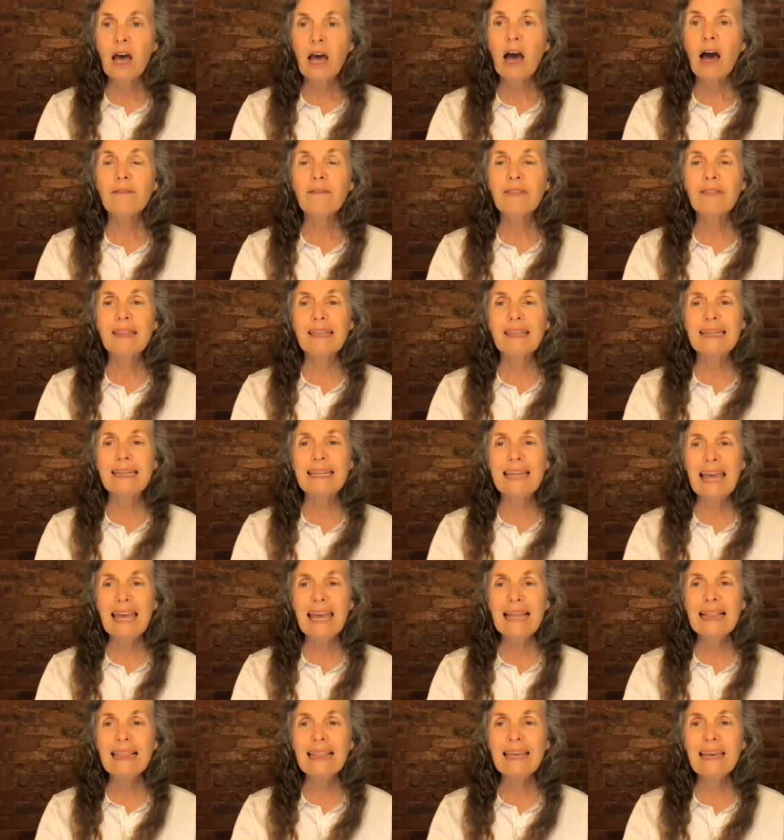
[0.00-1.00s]
of the
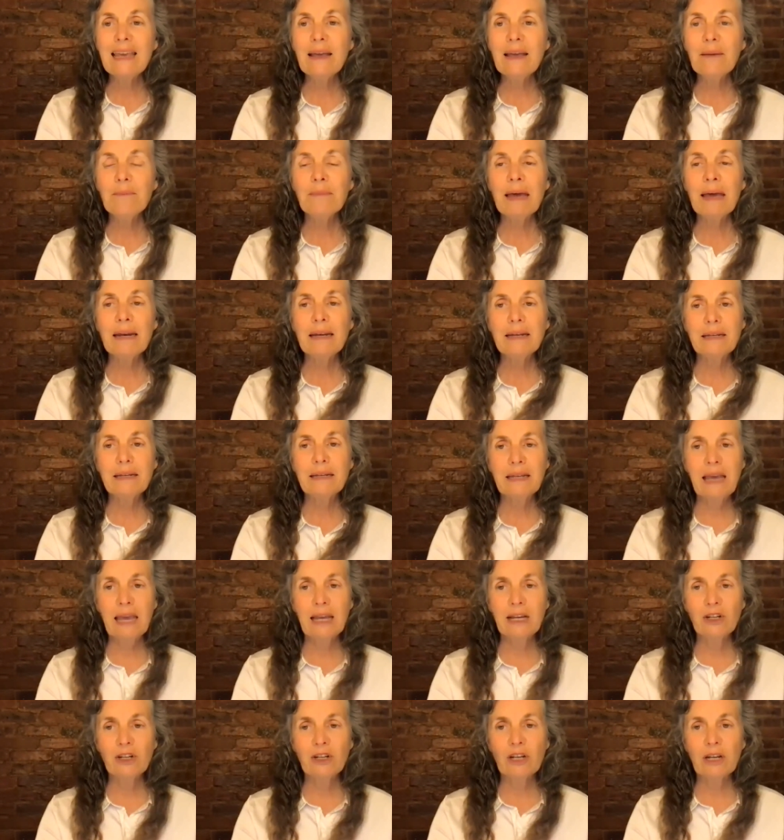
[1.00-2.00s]
daily
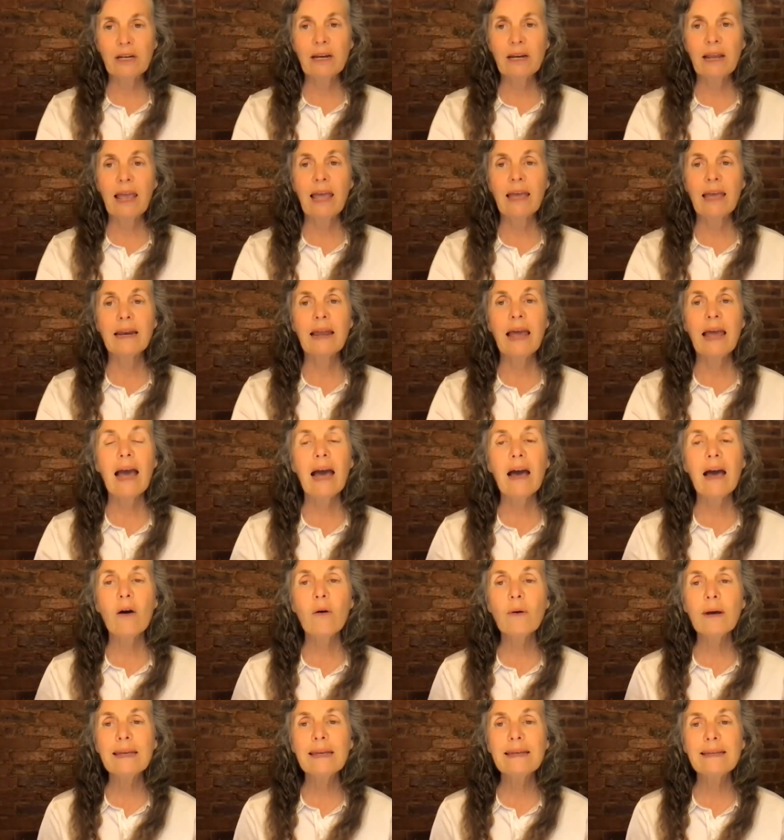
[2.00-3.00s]
meditation and
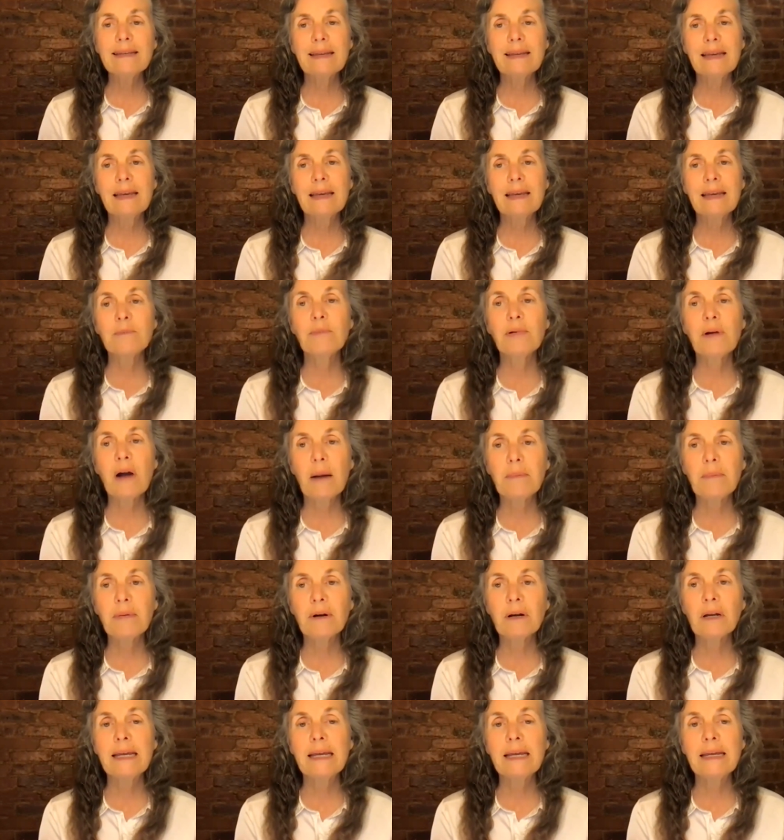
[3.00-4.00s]
how is it
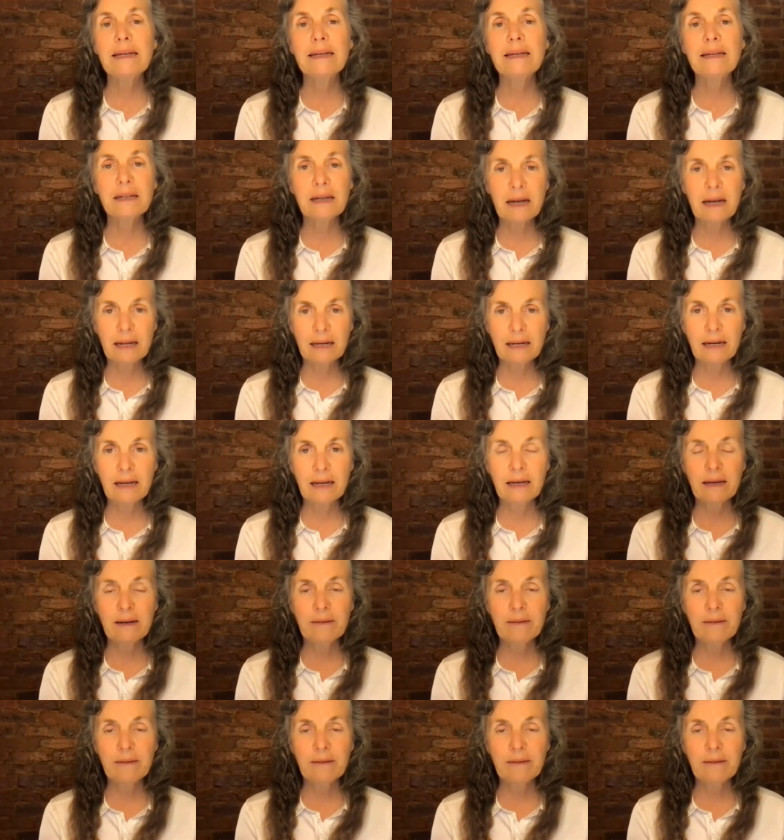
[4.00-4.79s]
properly done?